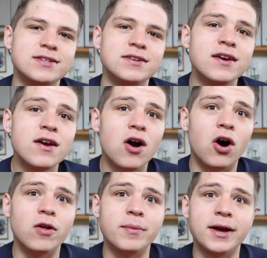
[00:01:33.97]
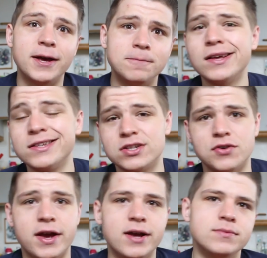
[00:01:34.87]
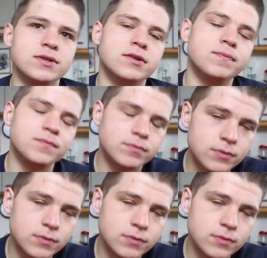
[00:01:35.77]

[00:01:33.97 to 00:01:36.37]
and all my Instagrams and